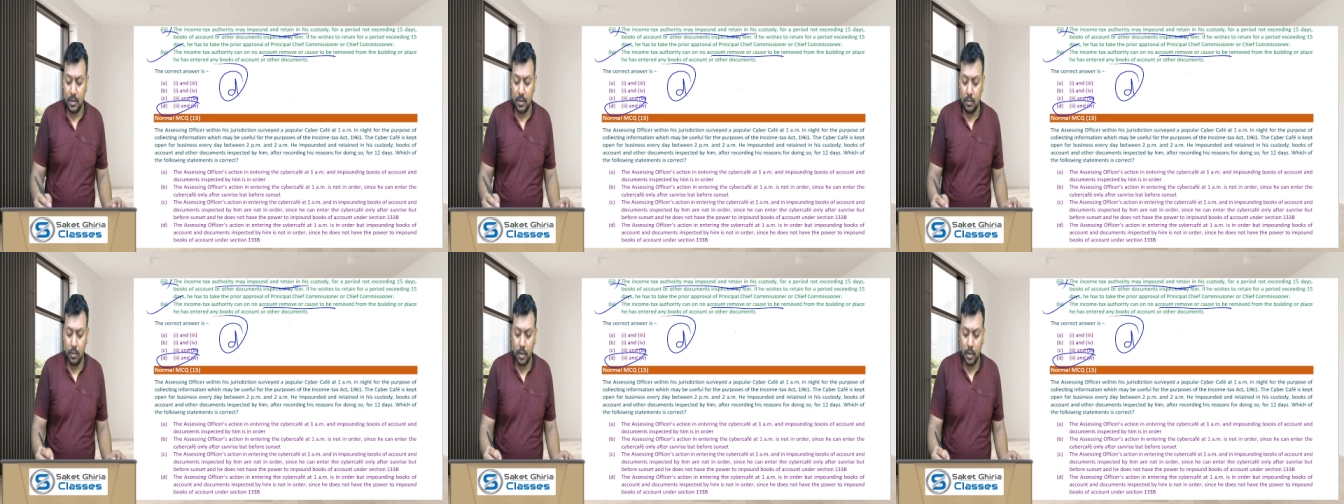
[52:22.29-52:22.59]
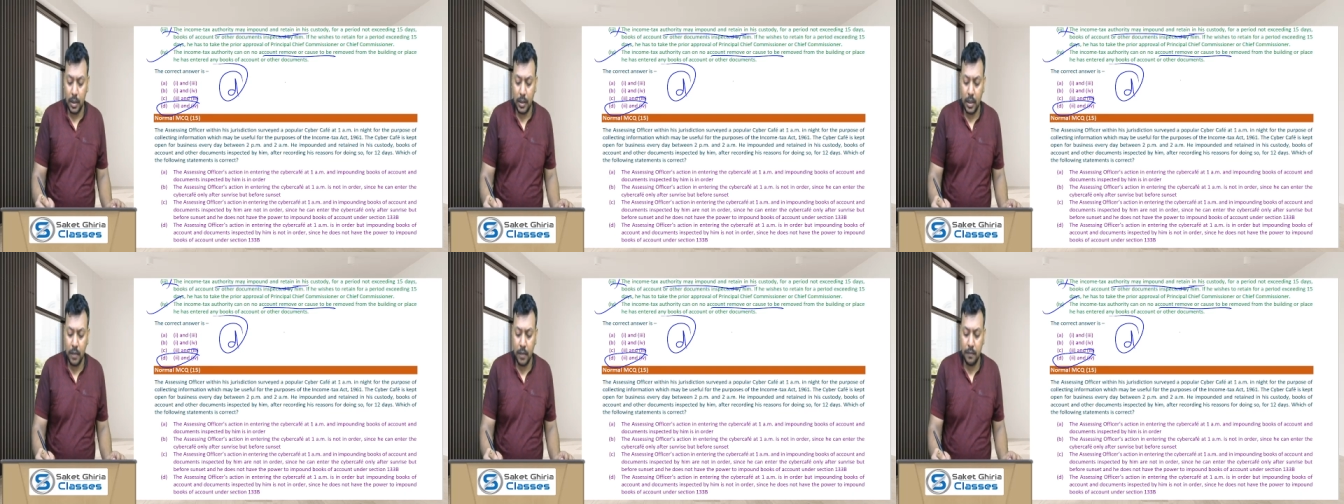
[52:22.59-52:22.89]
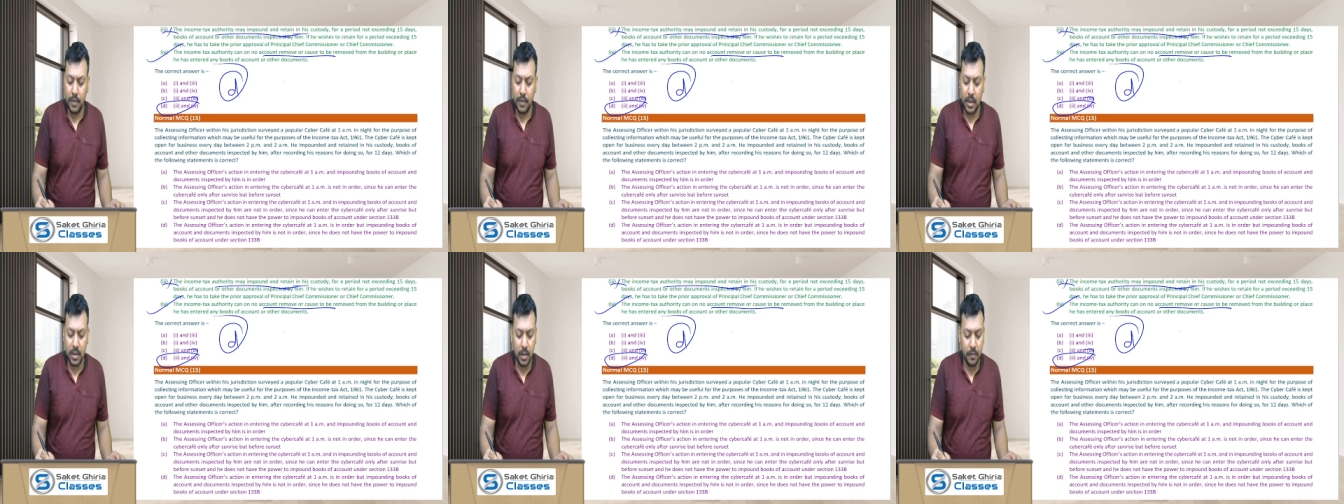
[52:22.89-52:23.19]
Okay, if
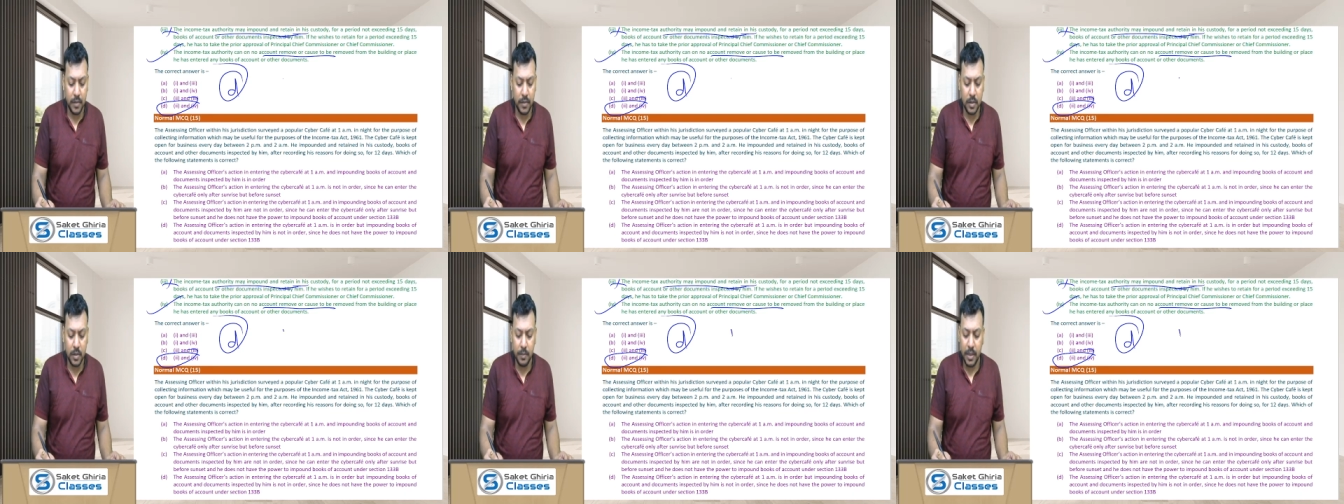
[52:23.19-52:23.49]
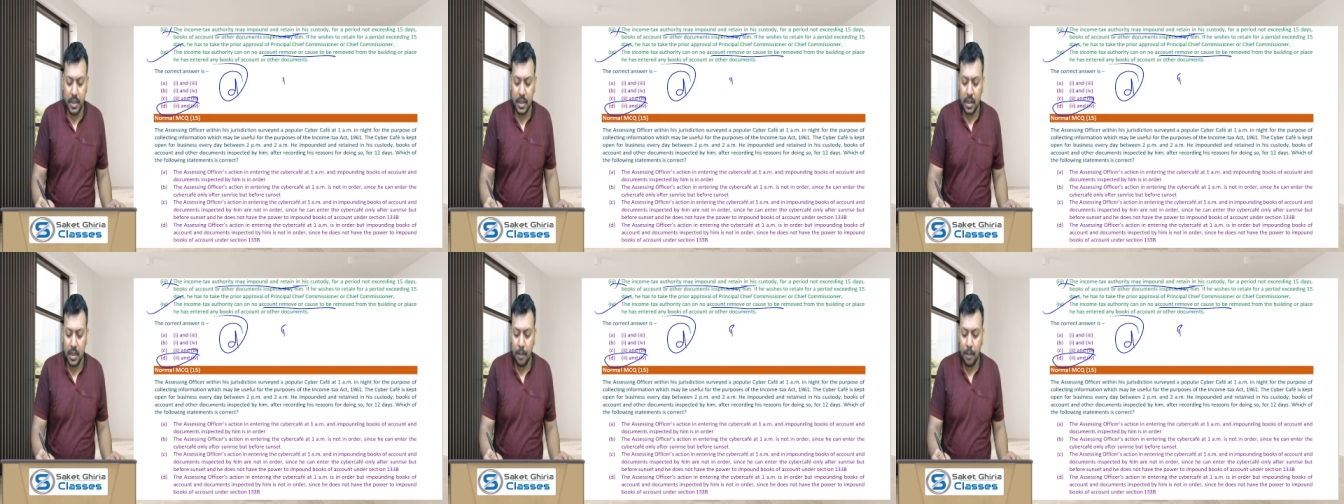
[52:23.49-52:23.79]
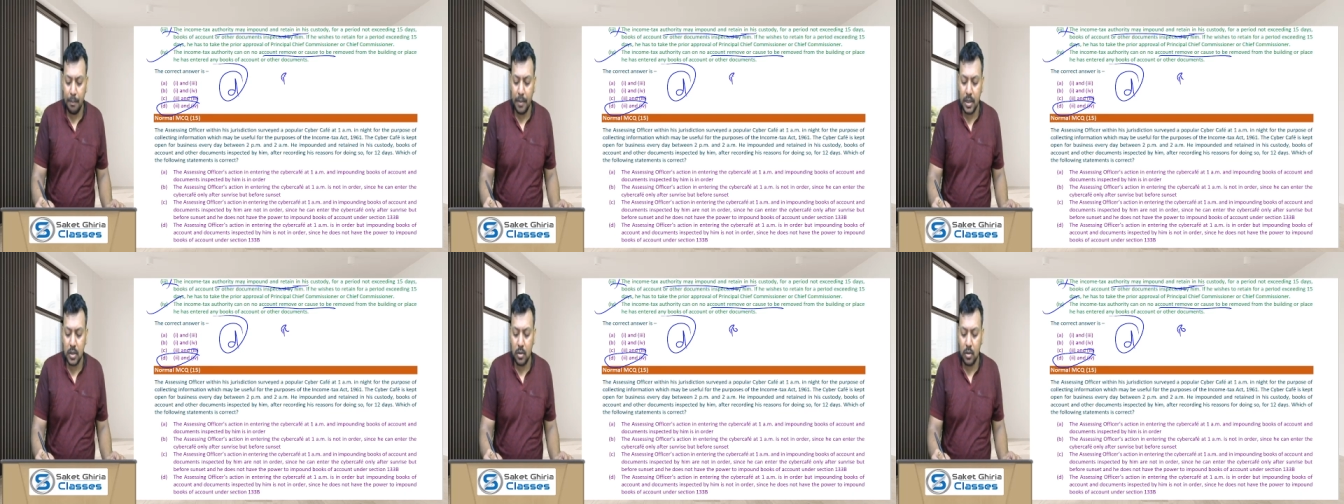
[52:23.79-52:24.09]
the survey is made in the
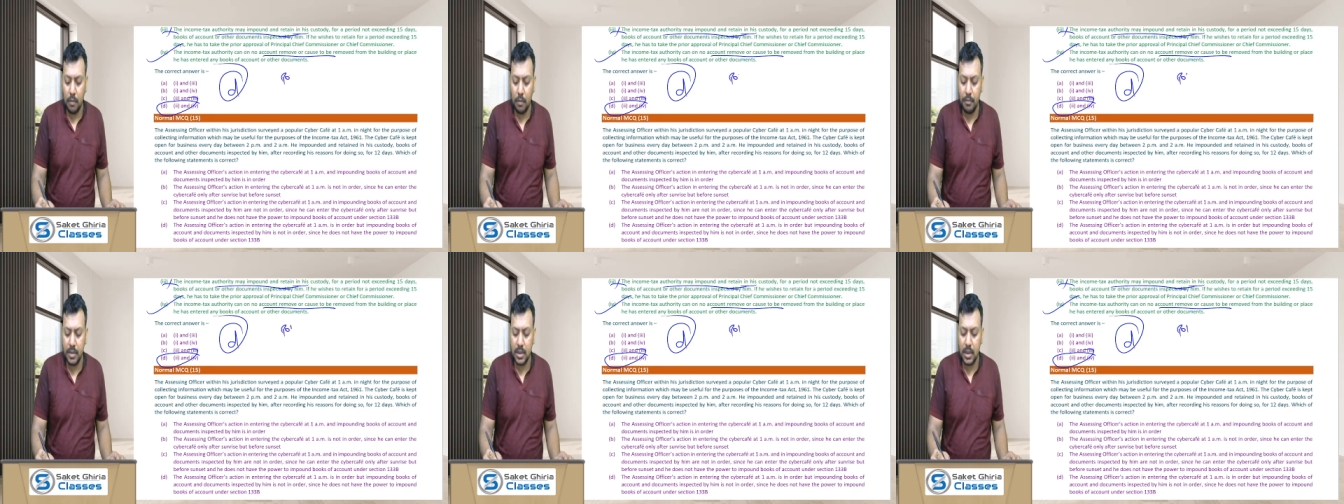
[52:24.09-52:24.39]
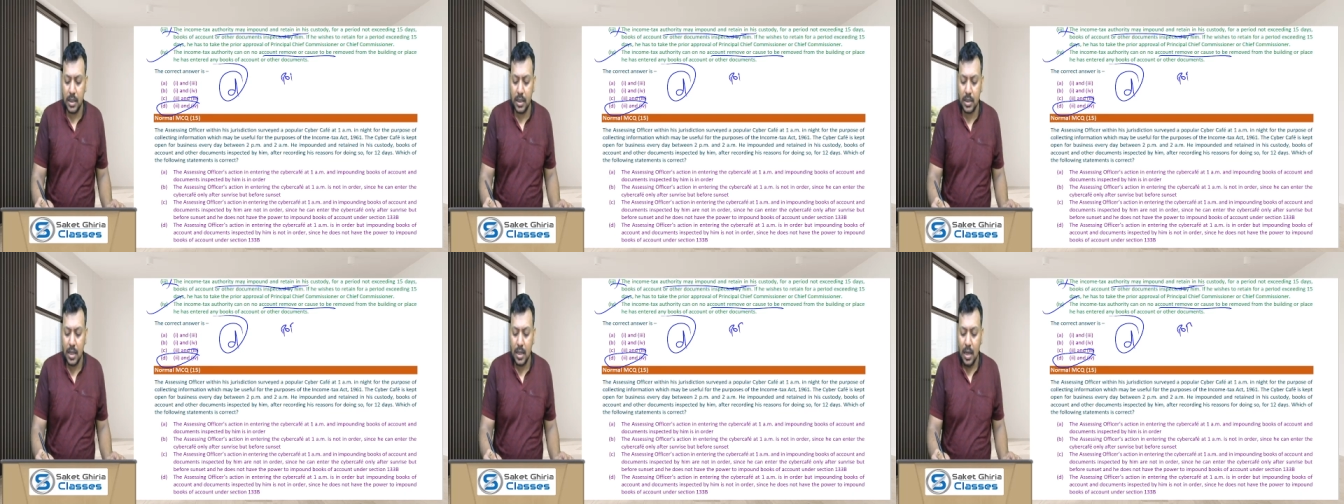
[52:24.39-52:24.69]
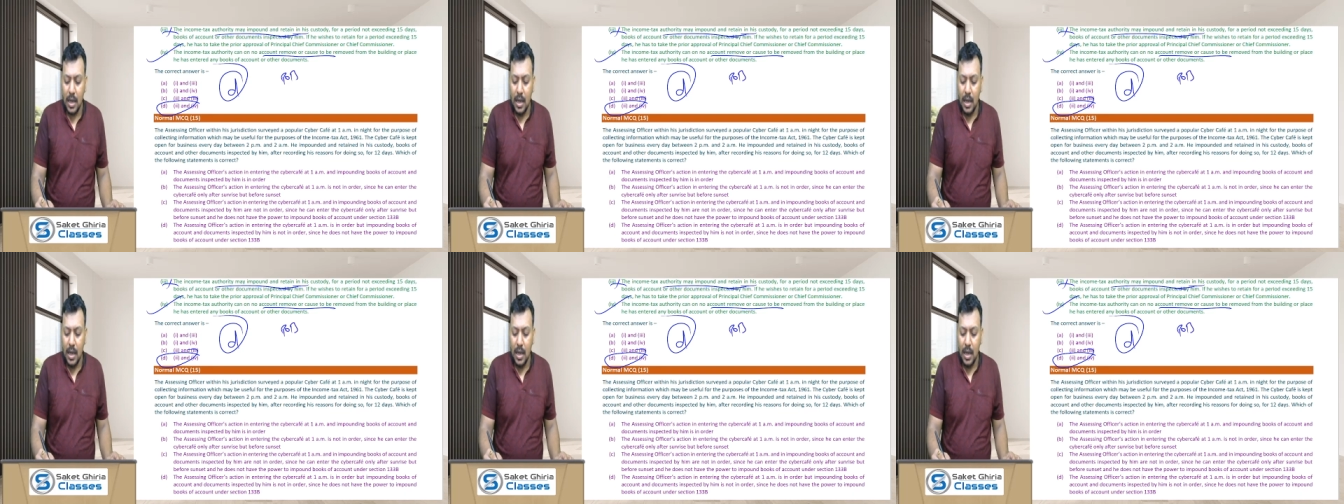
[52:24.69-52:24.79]
place of business,